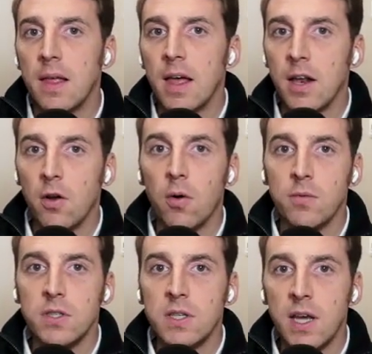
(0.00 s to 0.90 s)
And
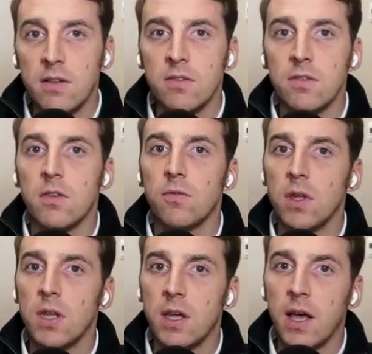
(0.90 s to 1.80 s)
obviously, yes,
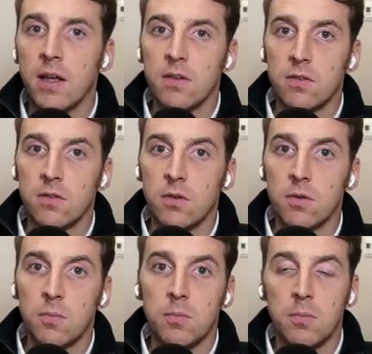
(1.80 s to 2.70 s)
we as
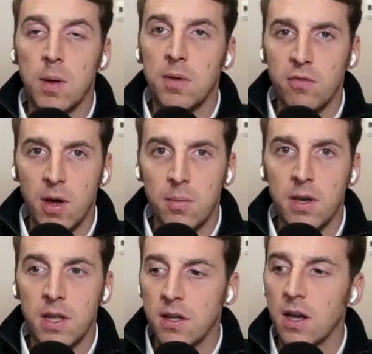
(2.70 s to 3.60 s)
maybe
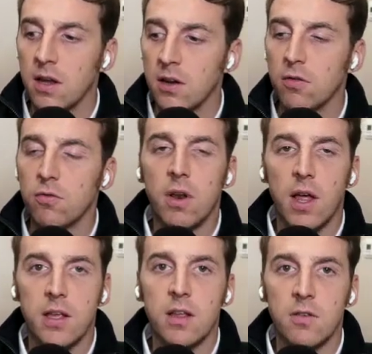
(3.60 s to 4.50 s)
family kind of
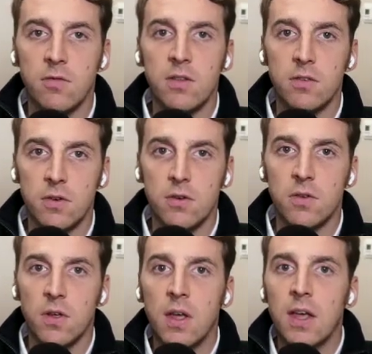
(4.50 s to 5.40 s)
like
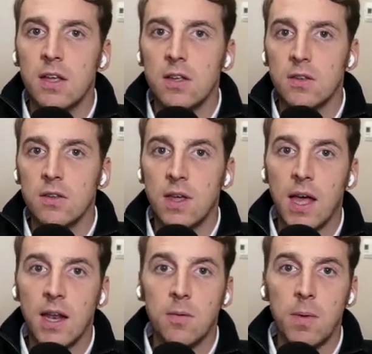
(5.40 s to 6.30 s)
investors
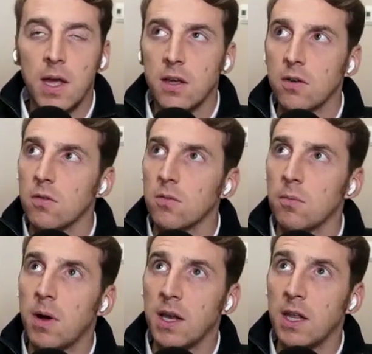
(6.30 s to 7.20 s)
can make
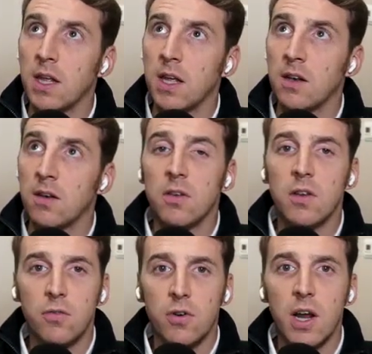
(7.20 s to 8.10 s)
money in
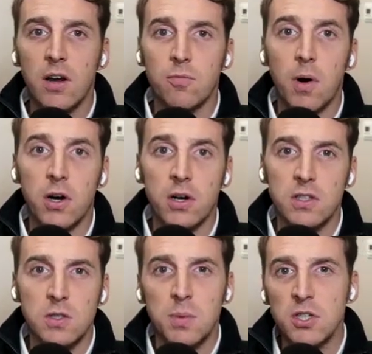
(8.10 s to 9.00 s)
different kind of
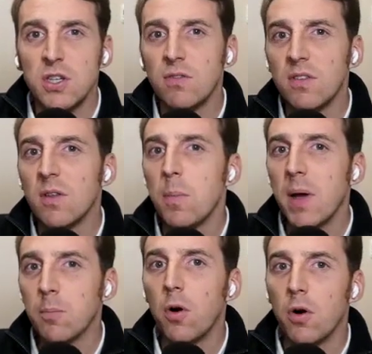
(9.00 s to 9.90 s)
markets, especially if it's the
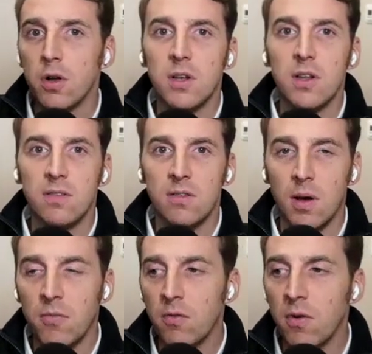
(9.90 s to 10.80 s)
back pocket, it's
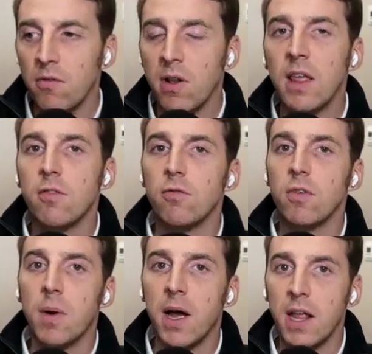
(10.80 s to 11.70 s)
somewhere where we live,
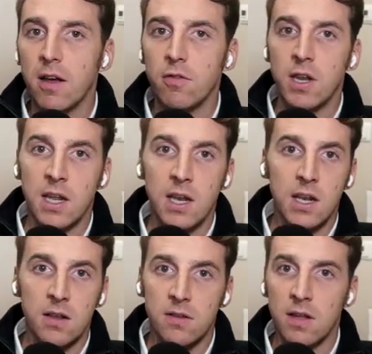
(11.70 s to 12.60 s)
we might have an
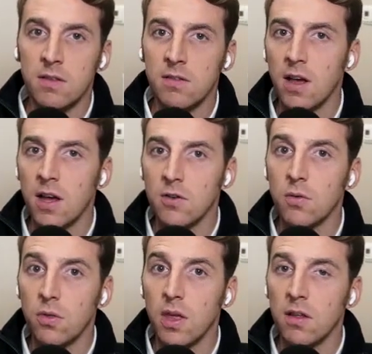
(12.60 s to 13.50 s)
insight
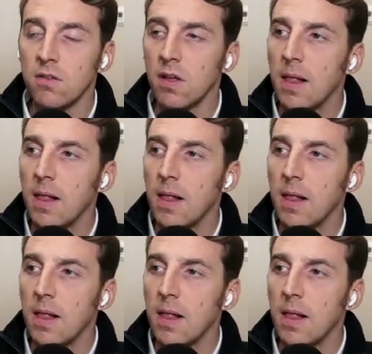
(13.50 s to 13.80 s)
to things.